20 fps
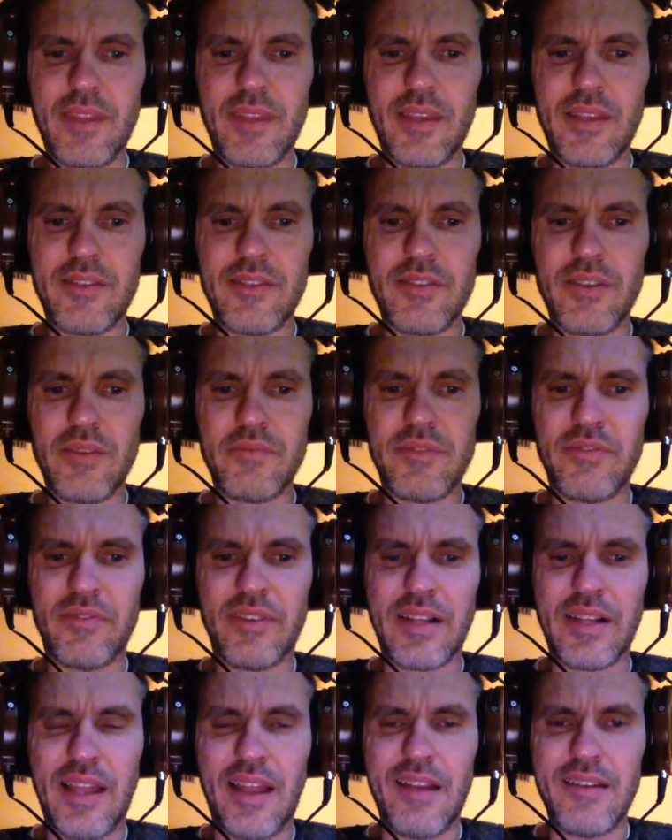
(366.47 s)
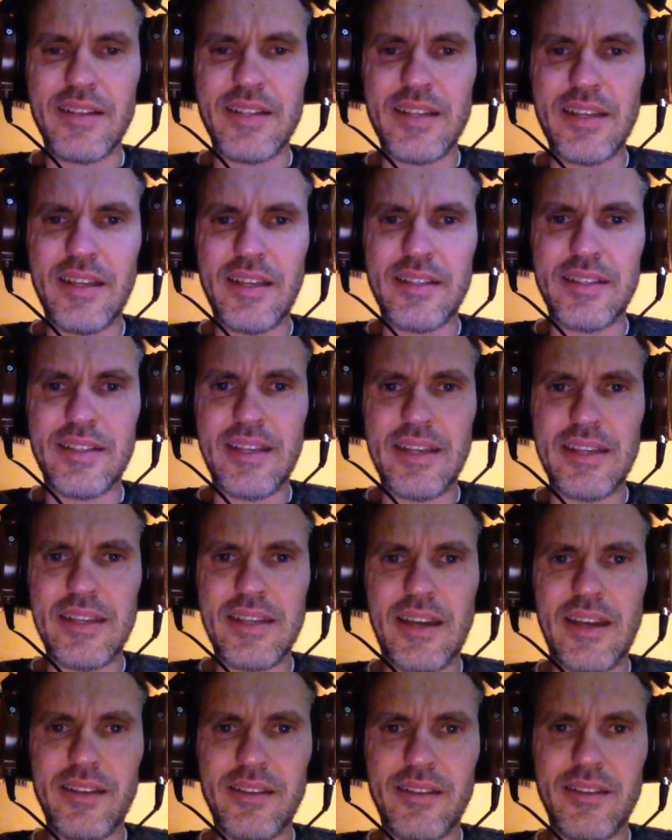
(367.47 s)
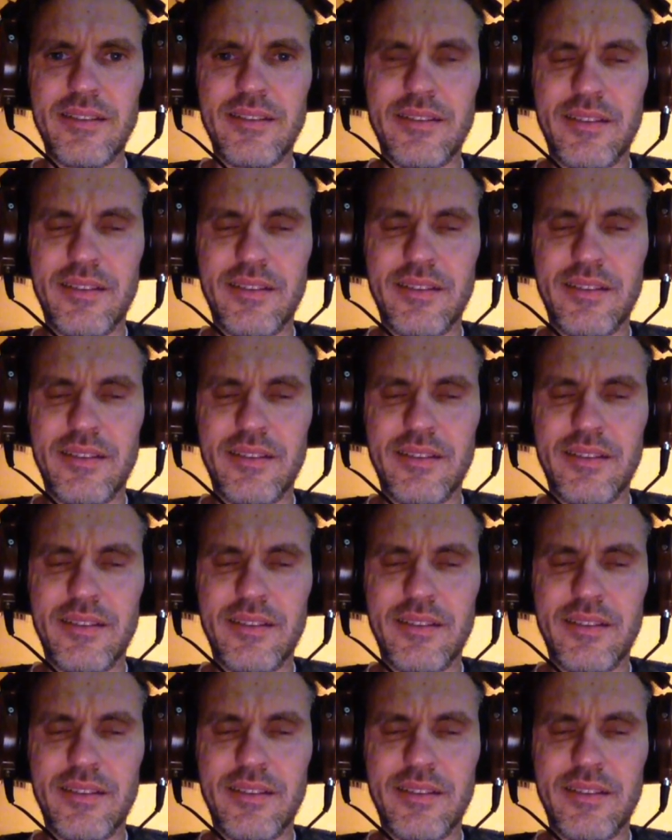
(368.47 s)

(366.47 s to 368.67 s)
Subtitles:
in terms of clarity and detail,